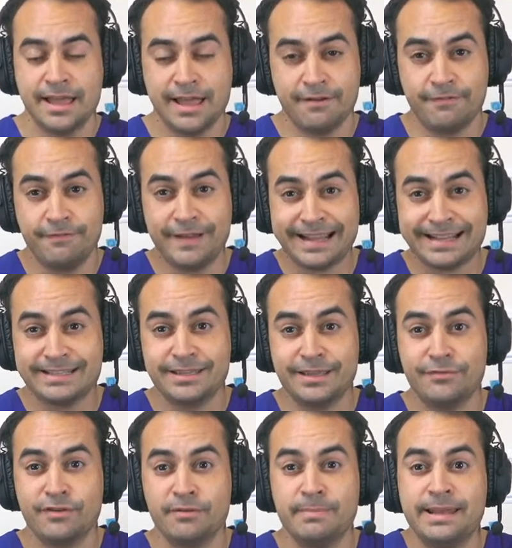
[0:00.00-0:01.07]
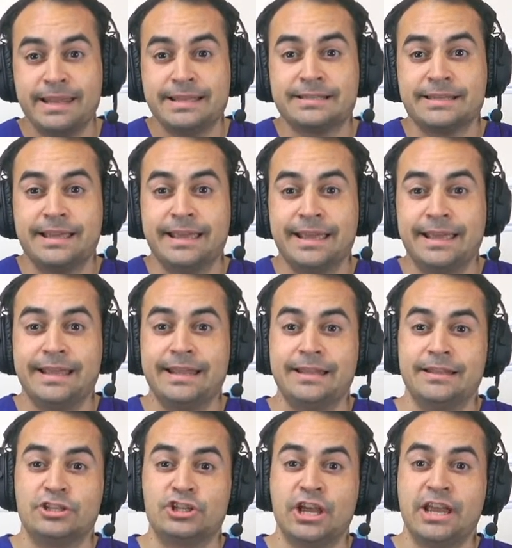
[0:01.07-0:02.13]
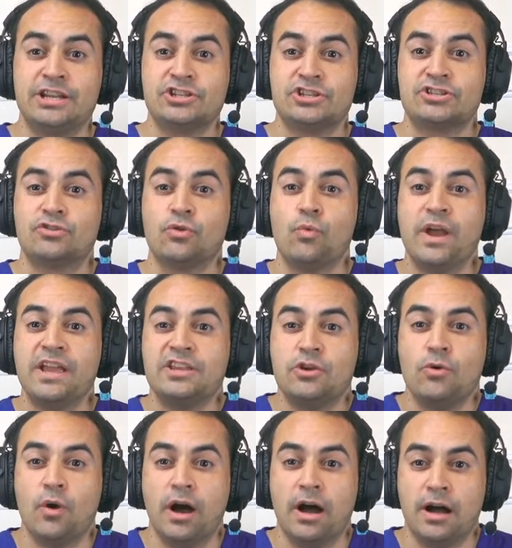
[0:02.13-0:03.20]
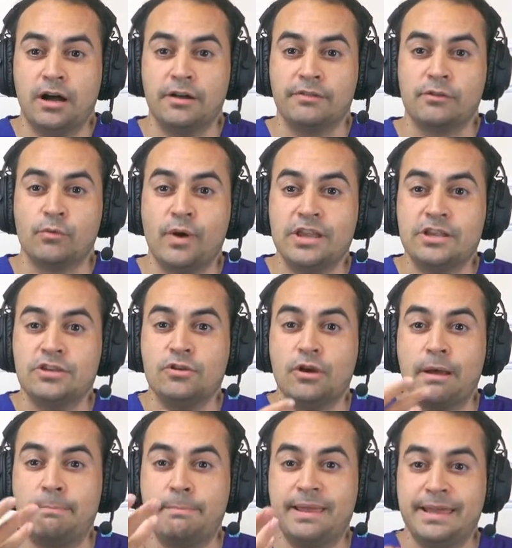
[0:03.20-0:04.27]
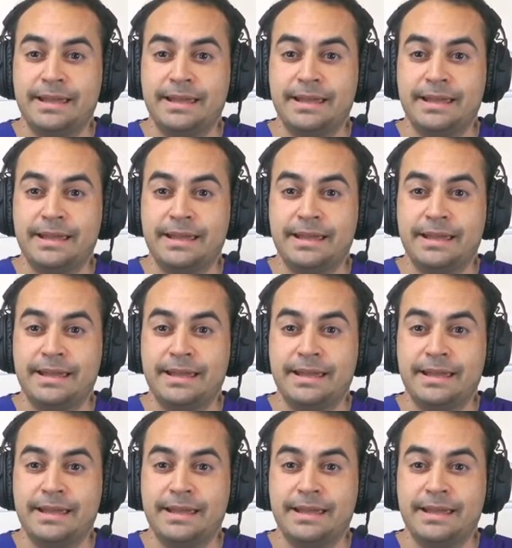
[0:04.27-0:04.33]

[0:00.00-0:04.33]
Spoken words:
Affective, meaning it changes the way you are, the way you appear